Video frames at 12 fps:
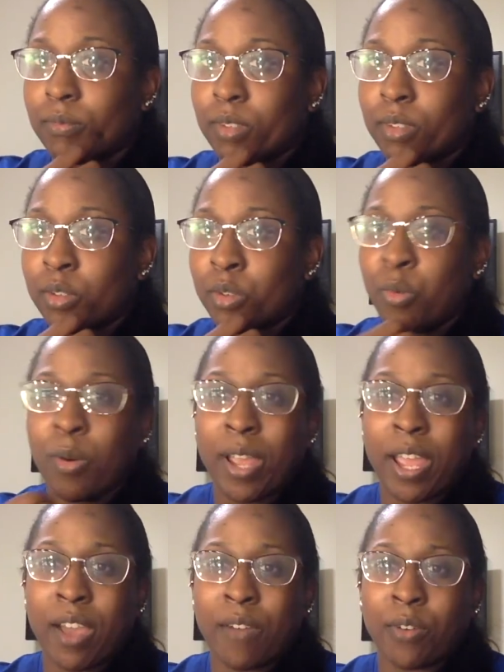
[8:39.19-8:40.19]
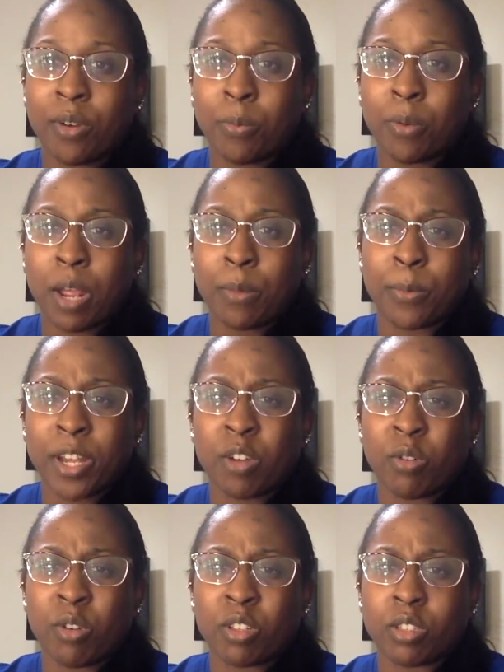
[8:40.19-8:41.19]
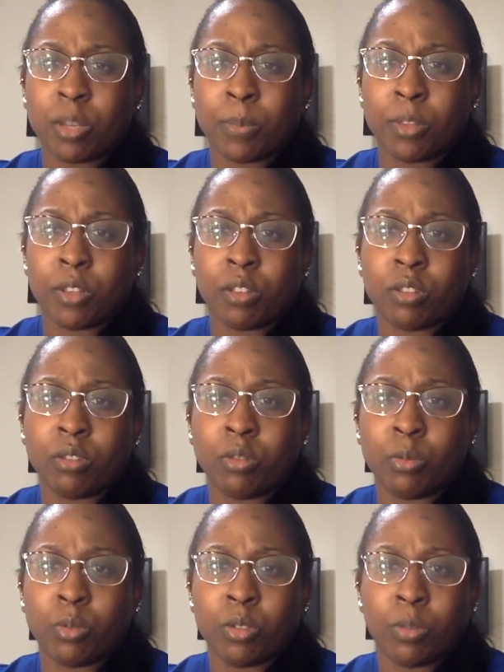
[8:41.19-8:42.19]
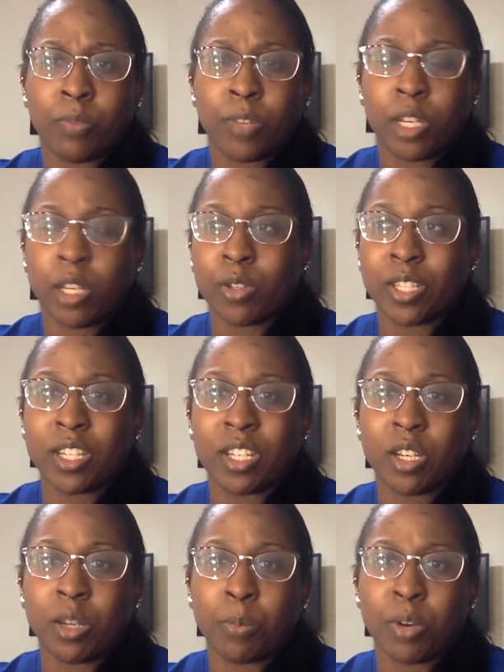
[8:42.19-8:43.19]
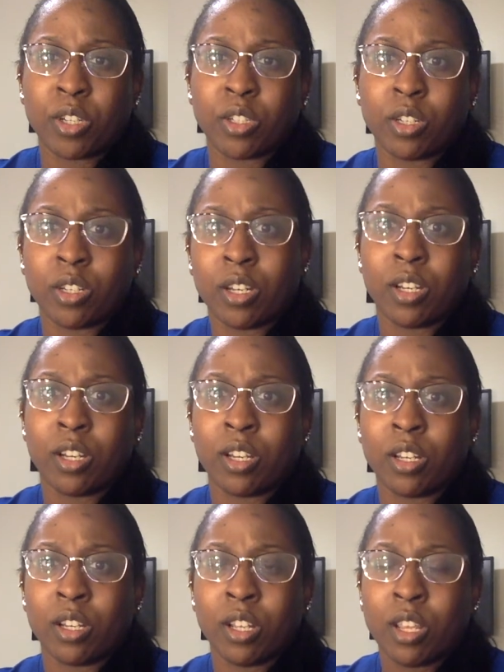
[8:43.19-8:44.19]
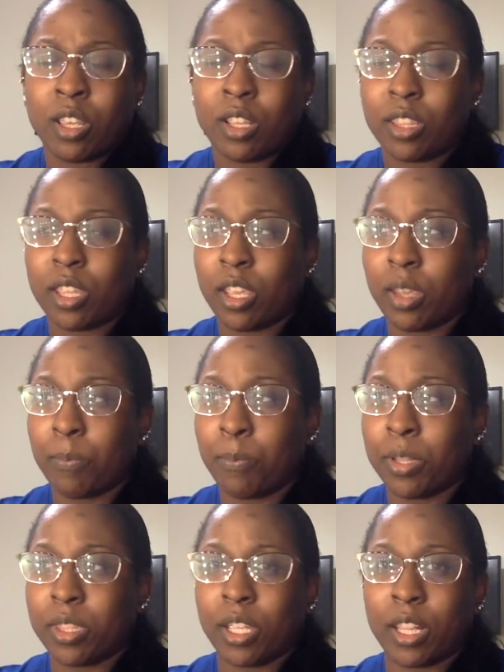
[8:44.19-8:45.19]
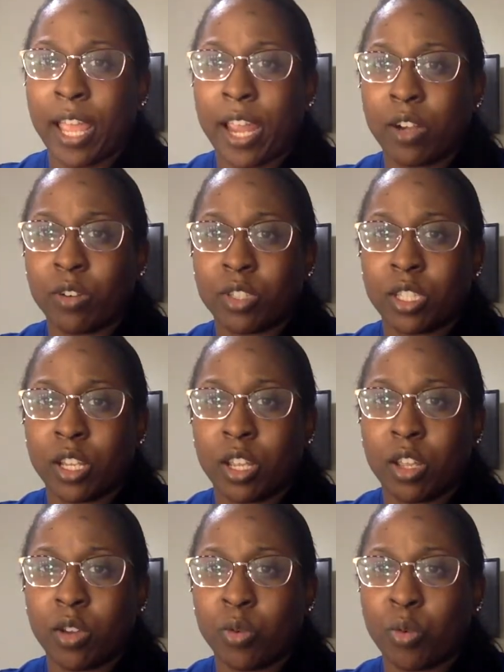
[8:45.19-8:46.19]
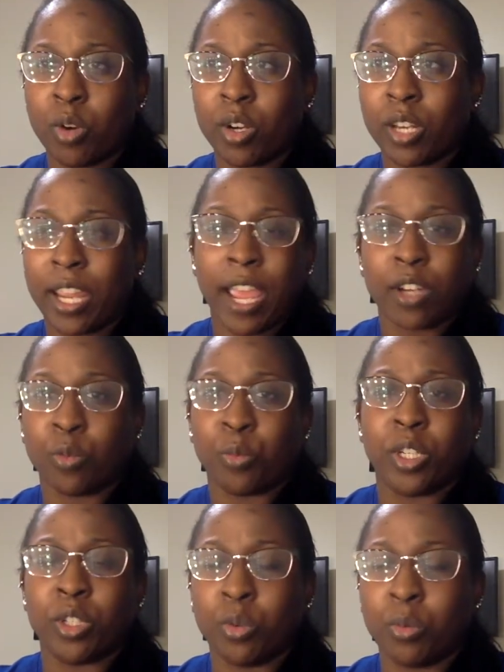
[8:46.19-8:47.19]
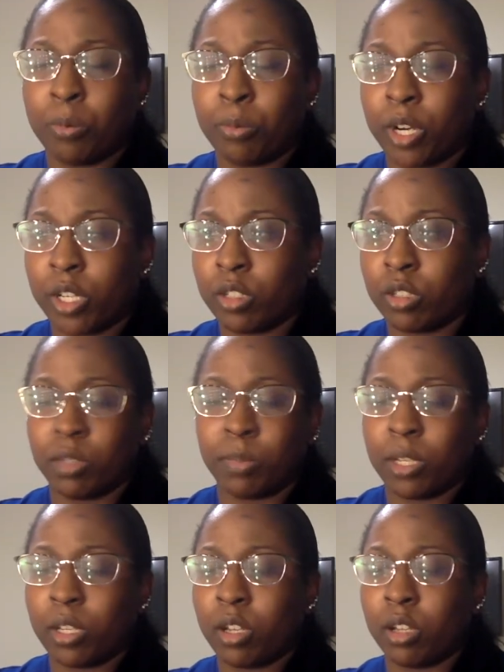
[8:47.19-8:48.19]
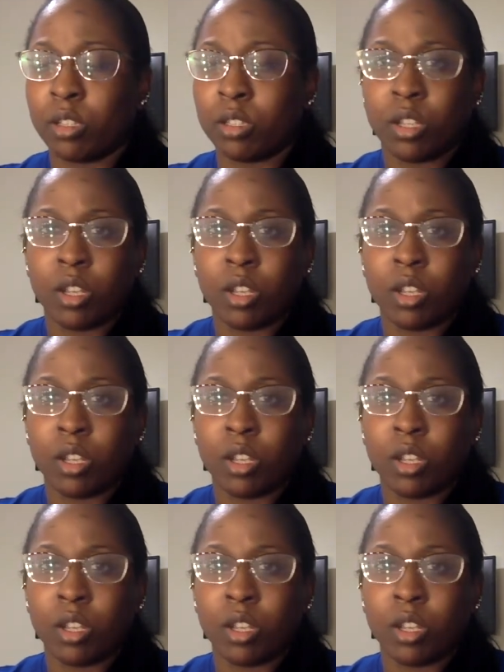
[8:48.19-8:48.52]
you won't have a problem. I know on some YouTube videos they did the impression and then they put the aligners in, or they had to redo impressions because